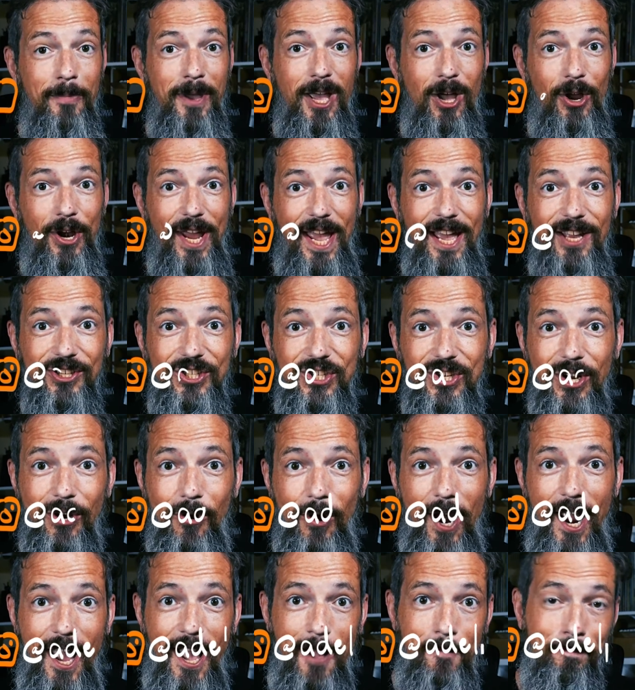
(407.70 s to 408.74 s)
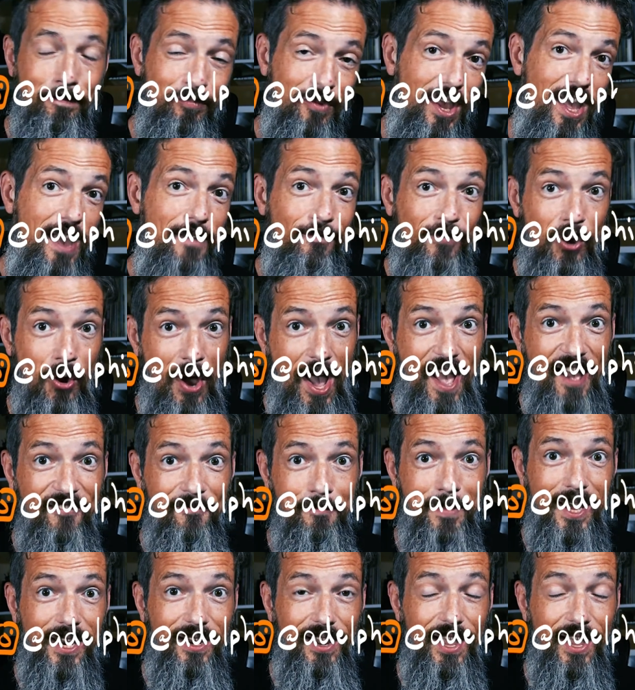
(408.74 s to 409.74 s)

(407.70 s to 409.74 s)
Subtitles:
me on Instagram. If you have been